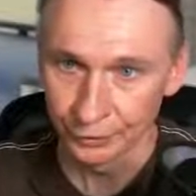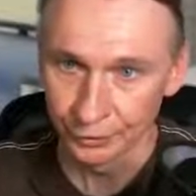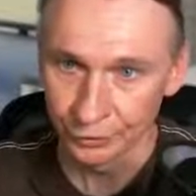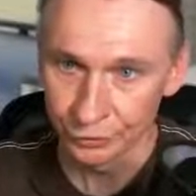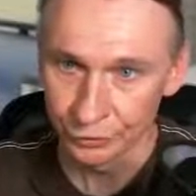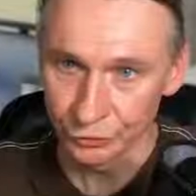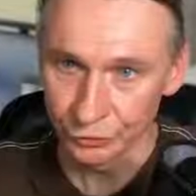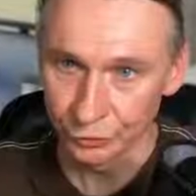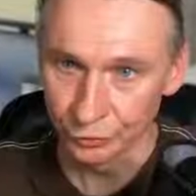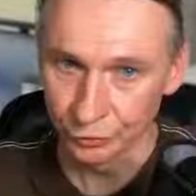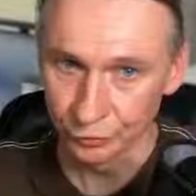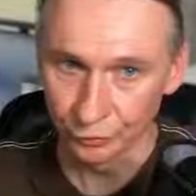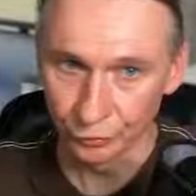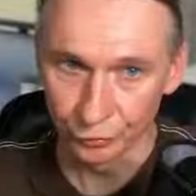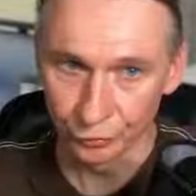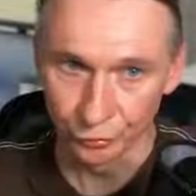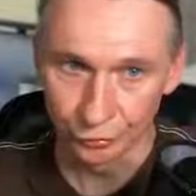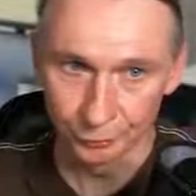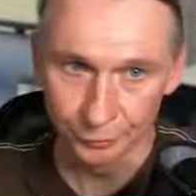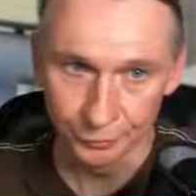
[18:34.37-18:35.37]
So
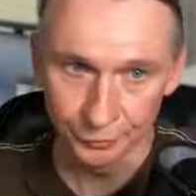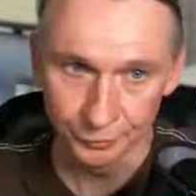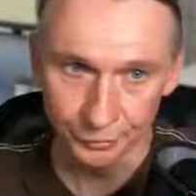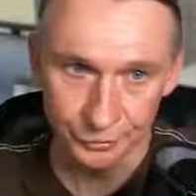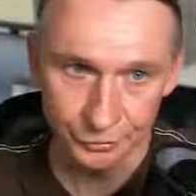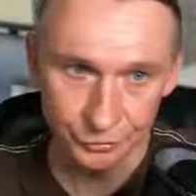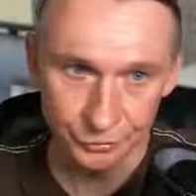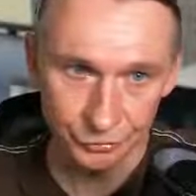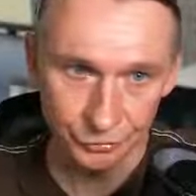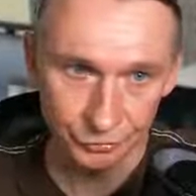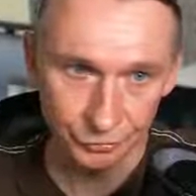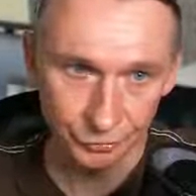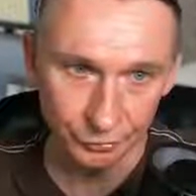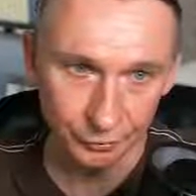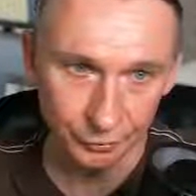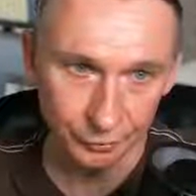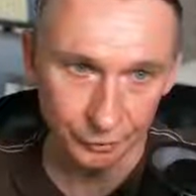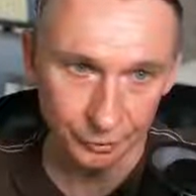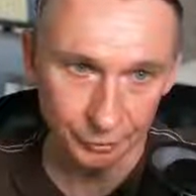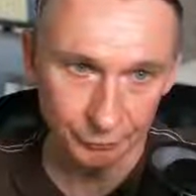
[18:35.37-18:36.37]
Omer is
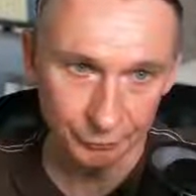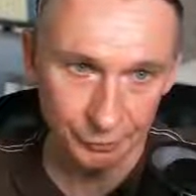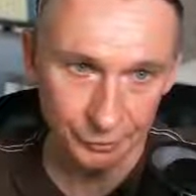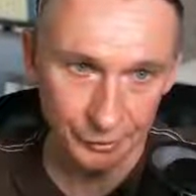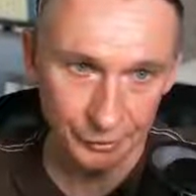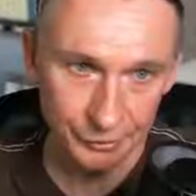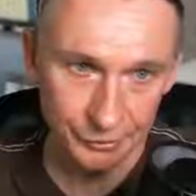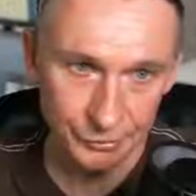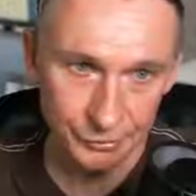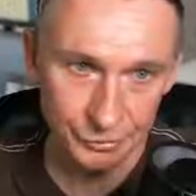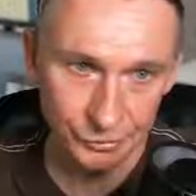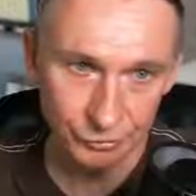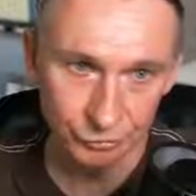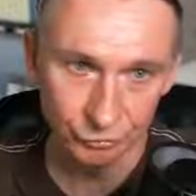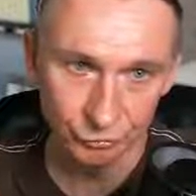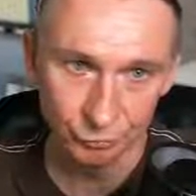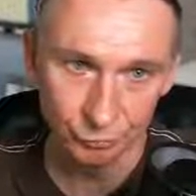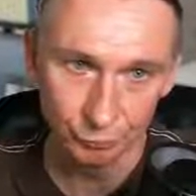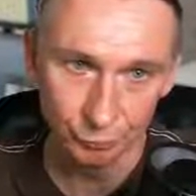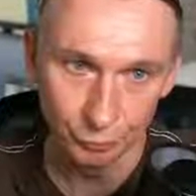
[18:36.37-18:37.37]
can be accessed
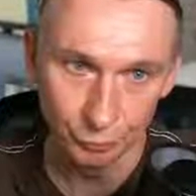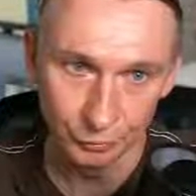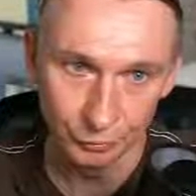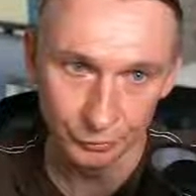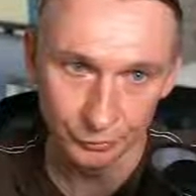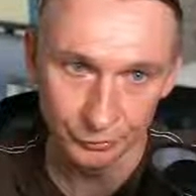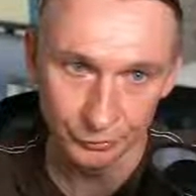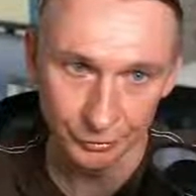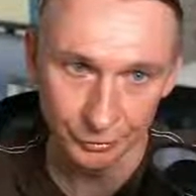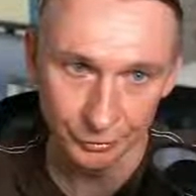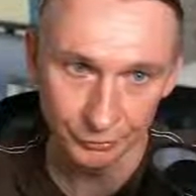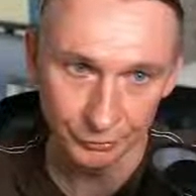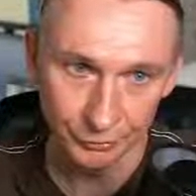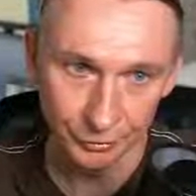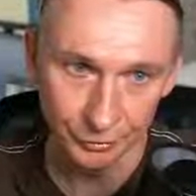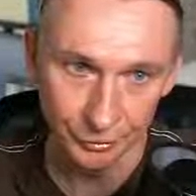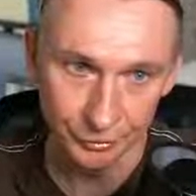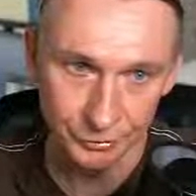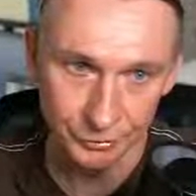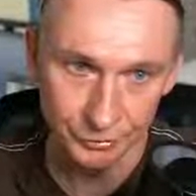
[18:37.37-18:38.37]
from port
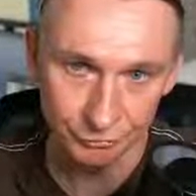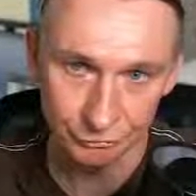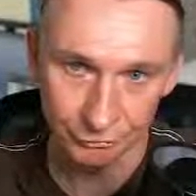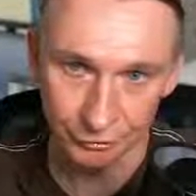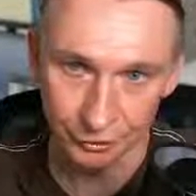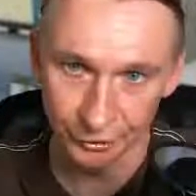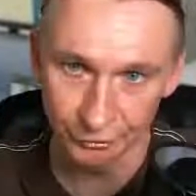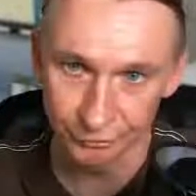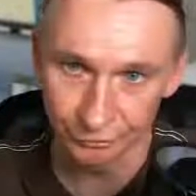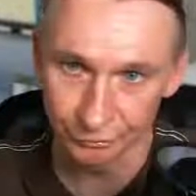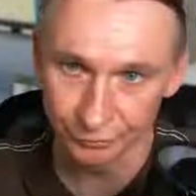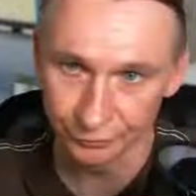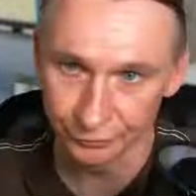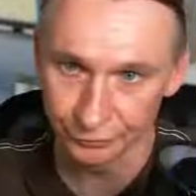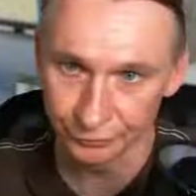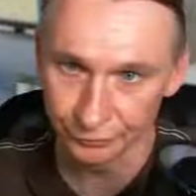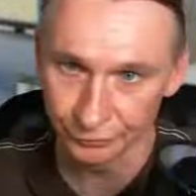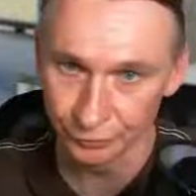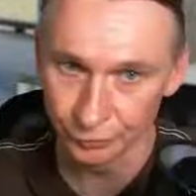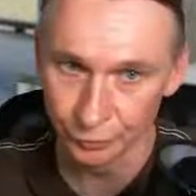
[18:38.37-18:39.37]

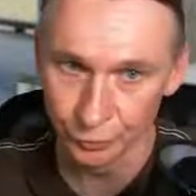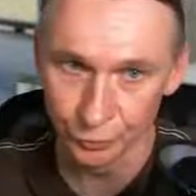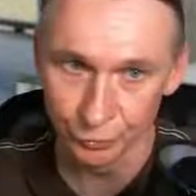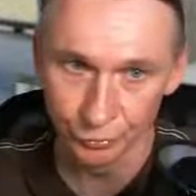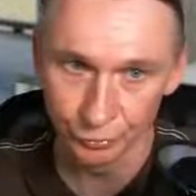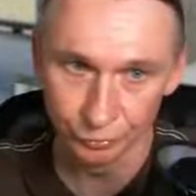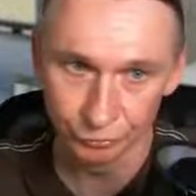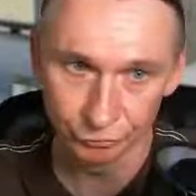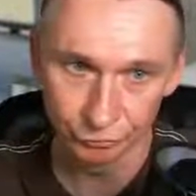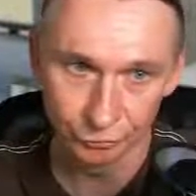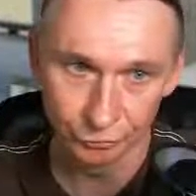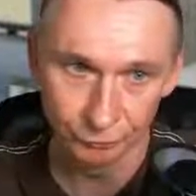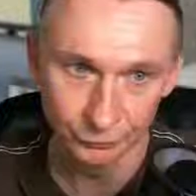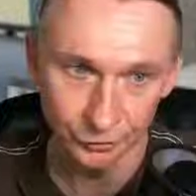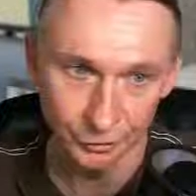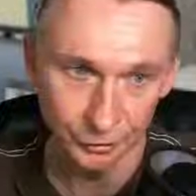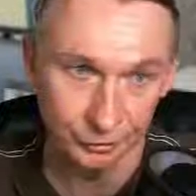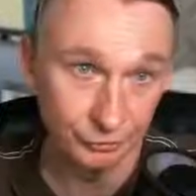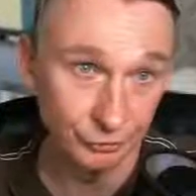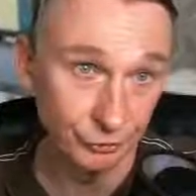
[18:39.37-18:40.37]
9500, Google from
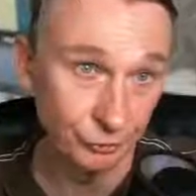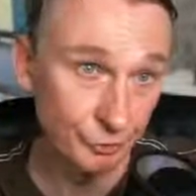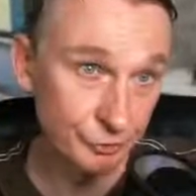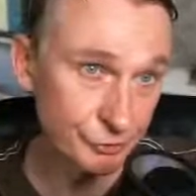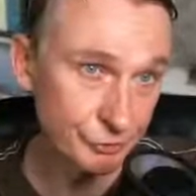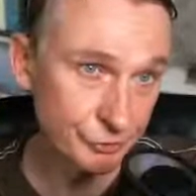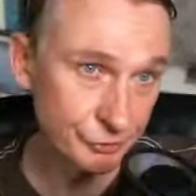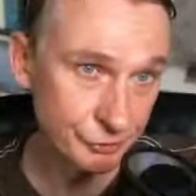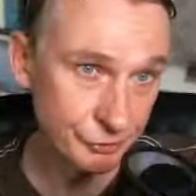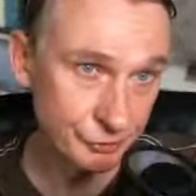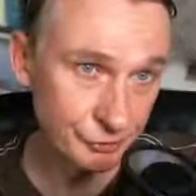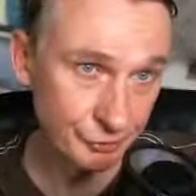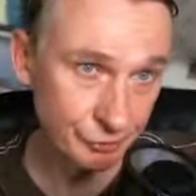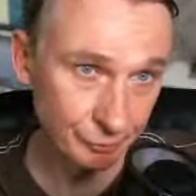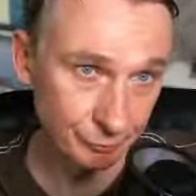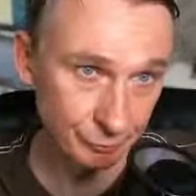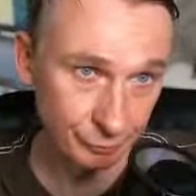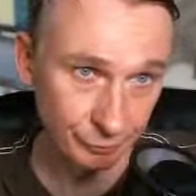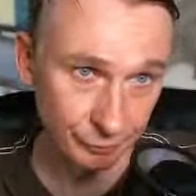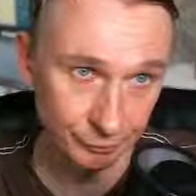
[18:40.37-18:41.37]
9000
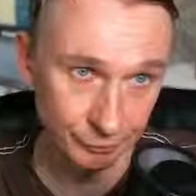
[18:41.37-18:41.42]
port